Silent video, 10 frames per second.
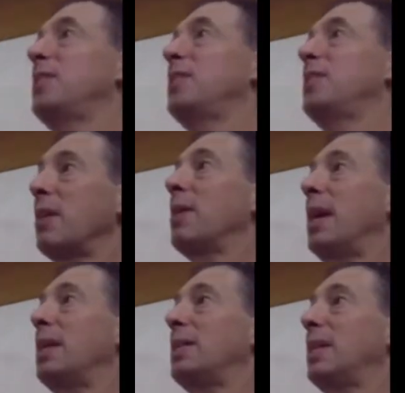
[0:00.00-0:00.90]

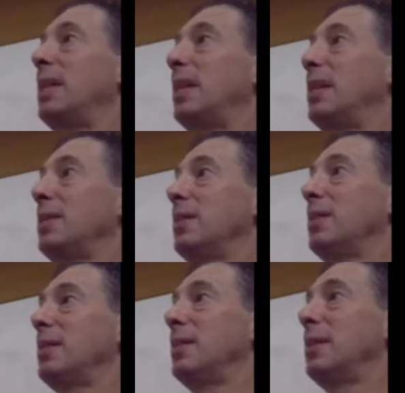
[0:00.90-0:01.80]
segregated city.
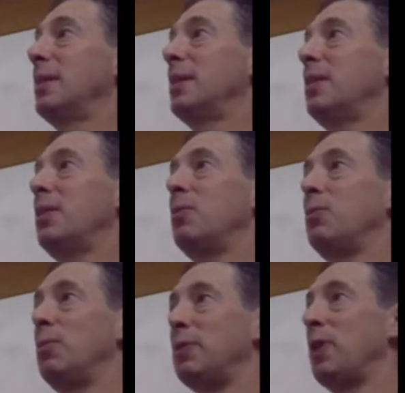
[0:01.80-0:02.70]
I know
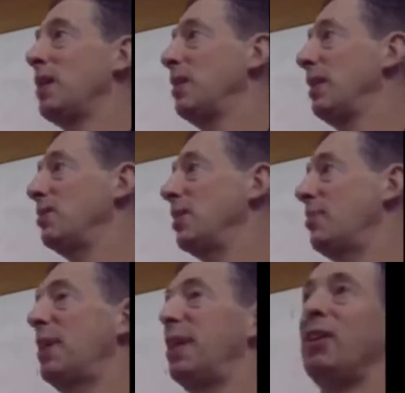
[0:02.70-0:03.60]
we'll be talking later today
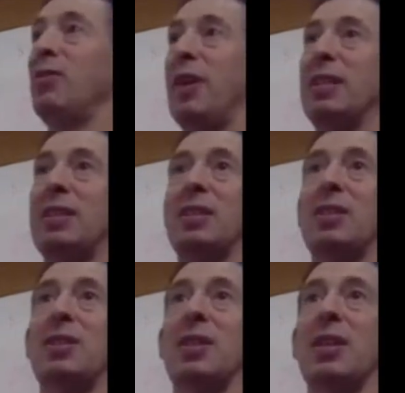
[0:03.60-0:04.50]
about
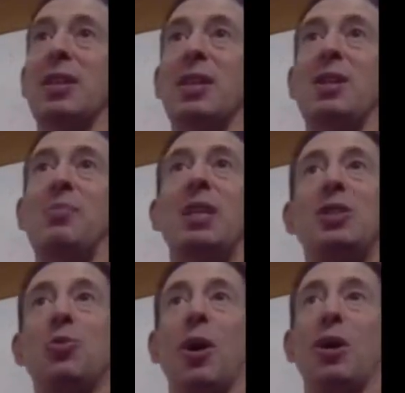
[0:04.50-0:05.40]
interfaces and
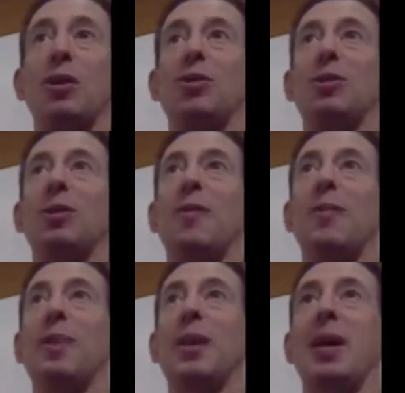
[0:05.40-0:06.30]
peace walls
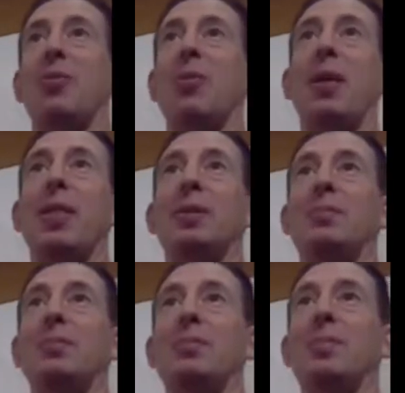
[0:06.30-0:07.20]
and the way
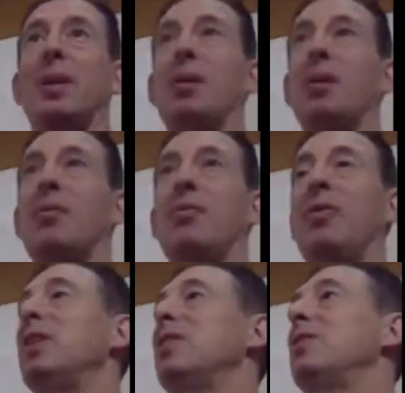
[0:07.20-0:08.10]
that it
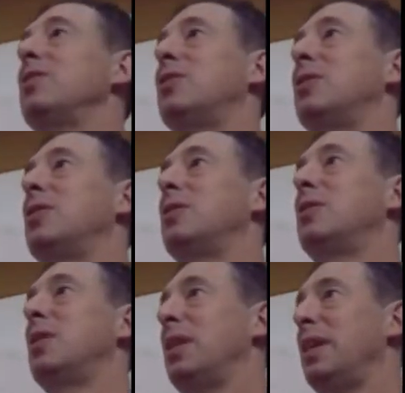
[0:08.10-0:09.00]
feels
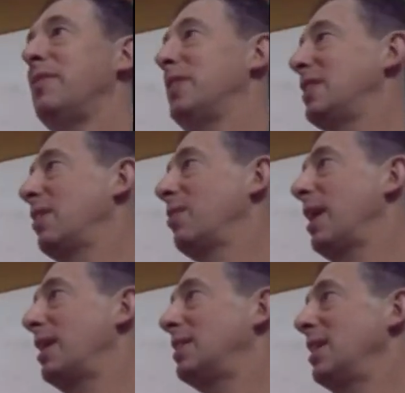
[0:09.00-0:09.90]
to live in a
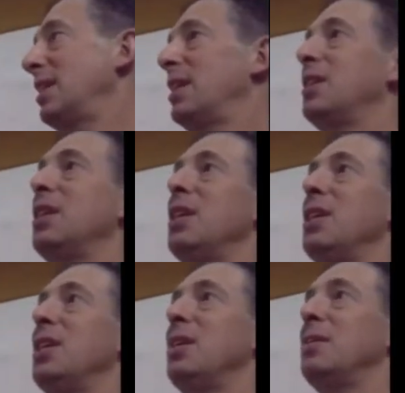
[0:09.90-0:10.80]
segregated city. And
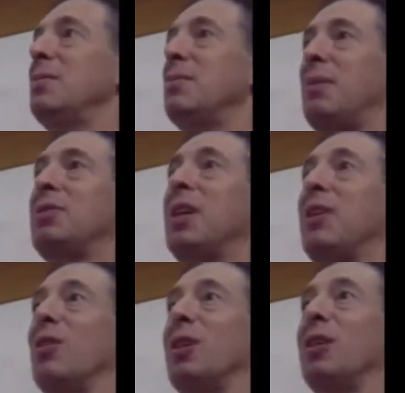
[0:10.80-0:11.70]
I was
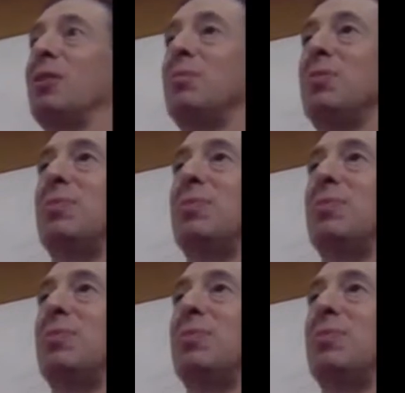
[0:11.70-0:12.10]
saying earlier,